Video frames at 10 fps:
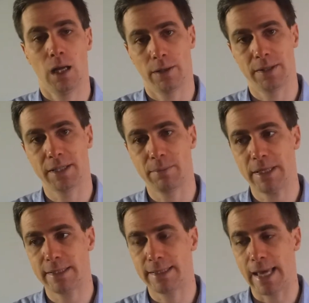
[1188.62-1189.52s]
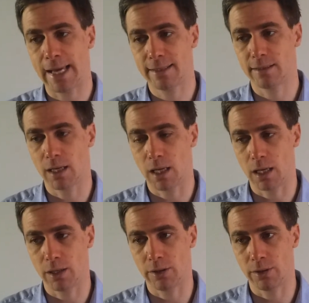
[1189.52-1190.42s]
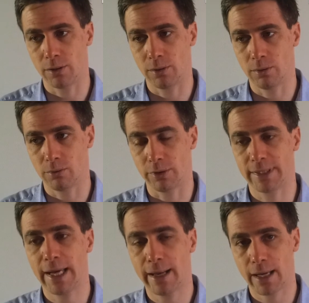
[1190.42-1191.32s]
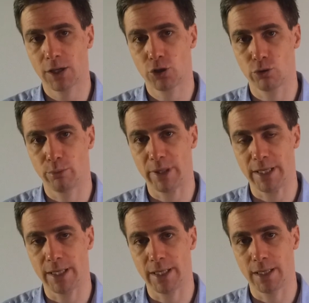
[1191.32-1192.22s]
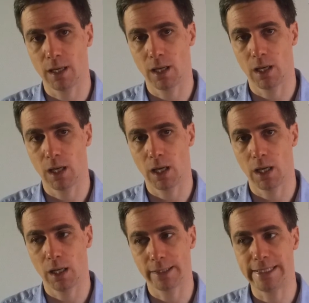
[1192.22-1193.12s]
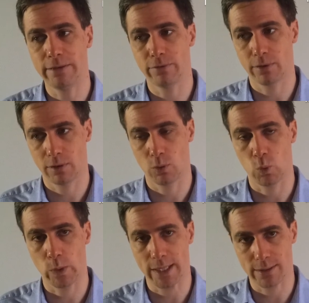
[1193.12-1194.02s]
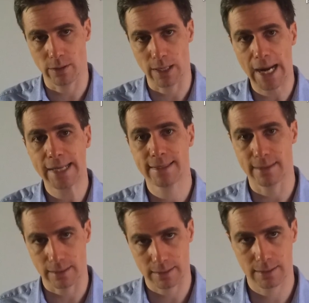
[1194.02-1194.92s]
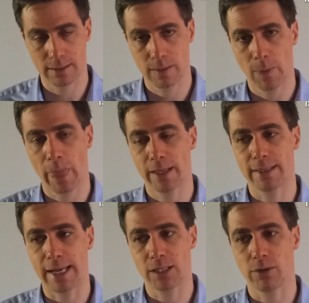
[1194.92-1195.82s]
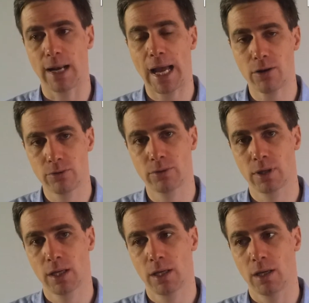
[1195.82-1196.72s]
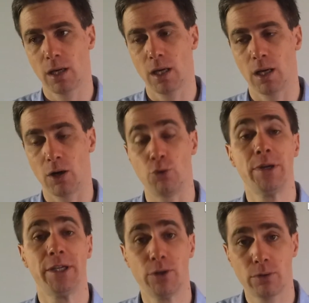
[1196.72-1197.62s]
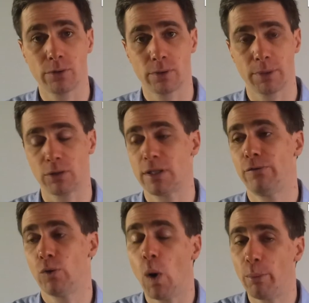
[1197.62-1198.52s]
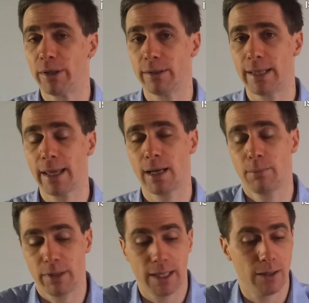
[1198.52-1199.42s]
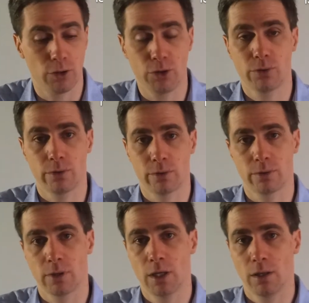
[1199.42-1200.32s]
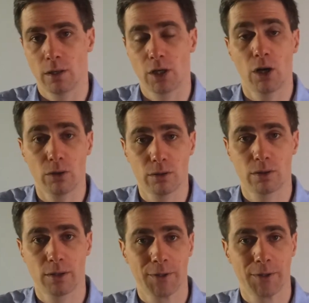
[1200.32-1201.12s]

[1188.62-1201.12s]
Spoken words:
This means that the data should be given with a license that allows reuse, because if you open the data but then the users can't